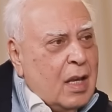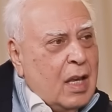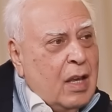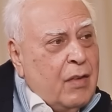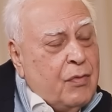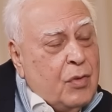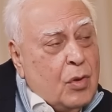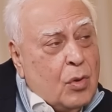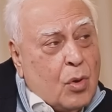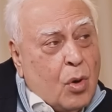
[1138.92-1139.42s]

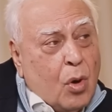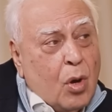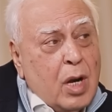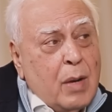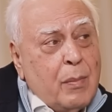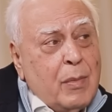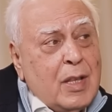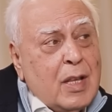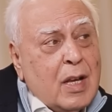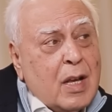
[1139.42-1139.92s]
If you call
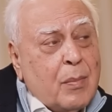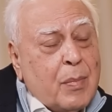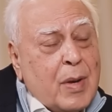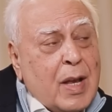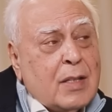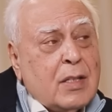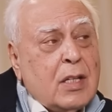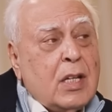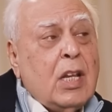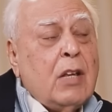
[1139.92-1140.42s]
him in the
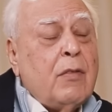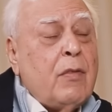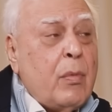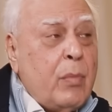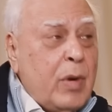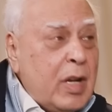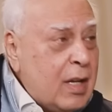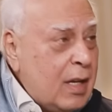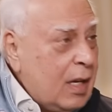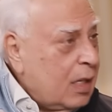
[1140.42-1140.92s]
capacity of a
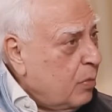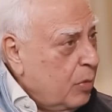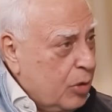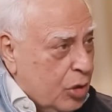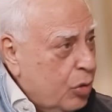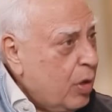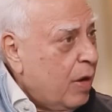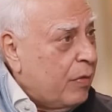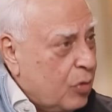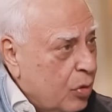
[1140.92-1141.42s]
witness,
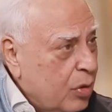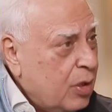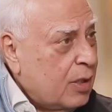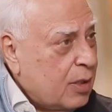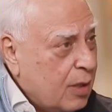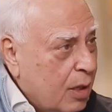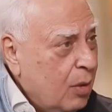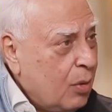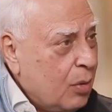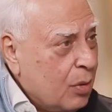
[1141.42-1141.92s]
which you have to
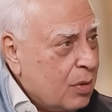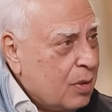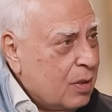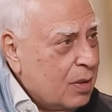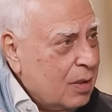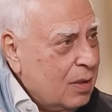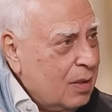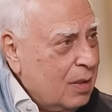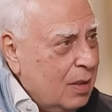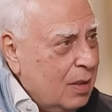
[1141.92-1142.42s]
disclose,